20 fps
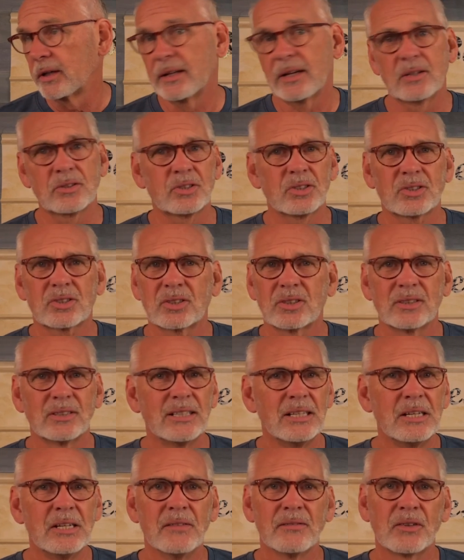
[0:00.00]
And they're just the
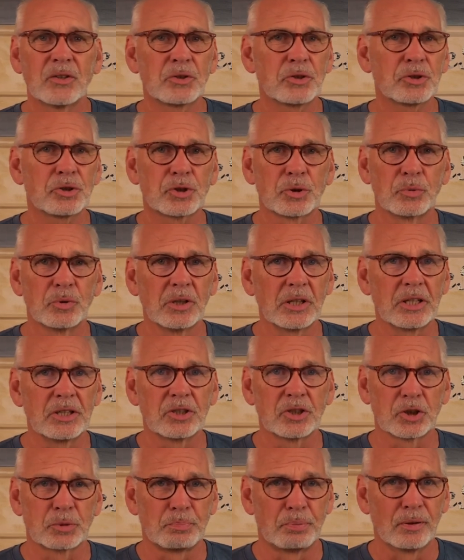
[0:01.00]

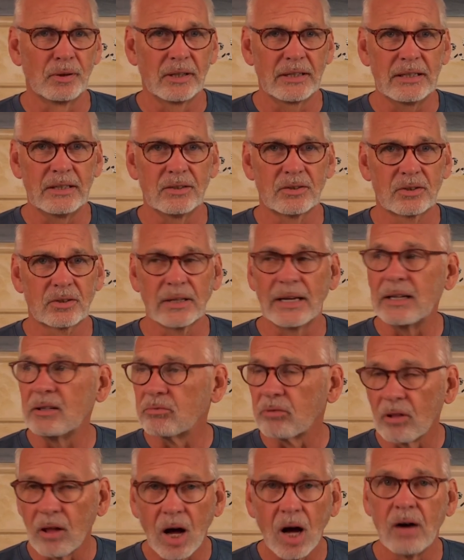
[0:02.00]
religious police. They
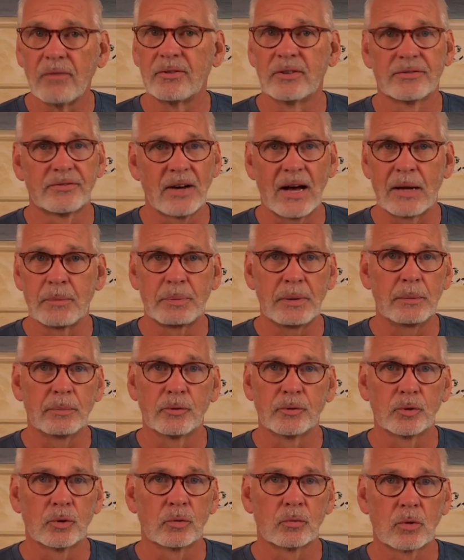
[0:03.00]
love to find
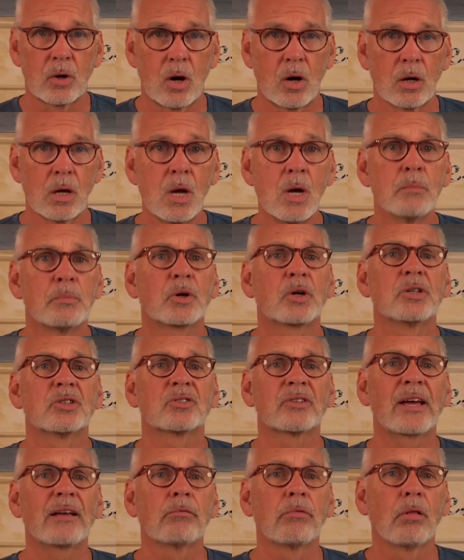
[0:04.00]
people doing wrong
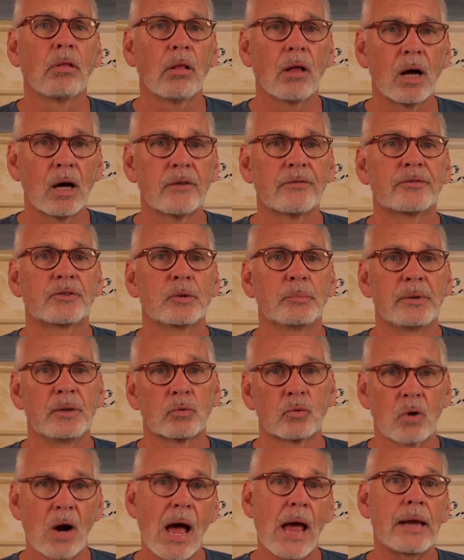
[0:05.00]
because they love to
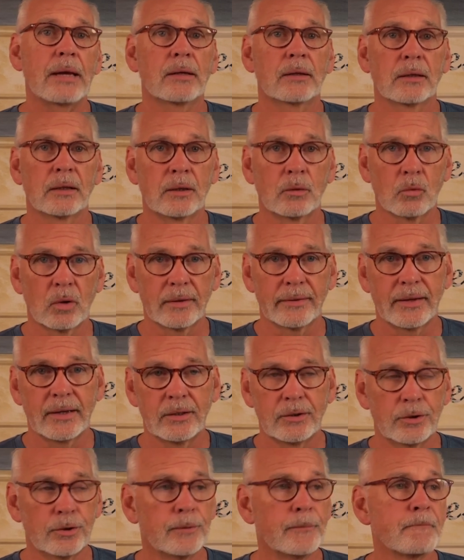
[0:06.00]
be right in what
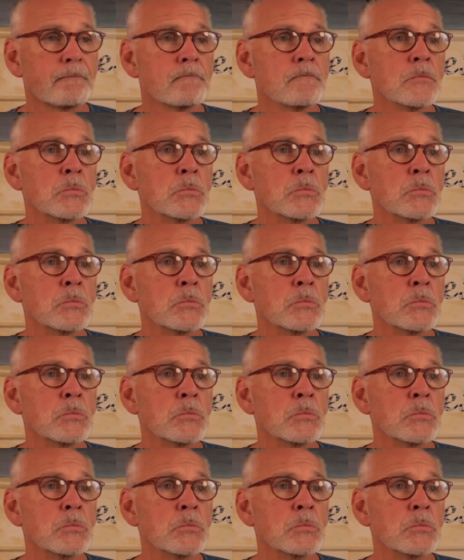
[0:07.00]
they do.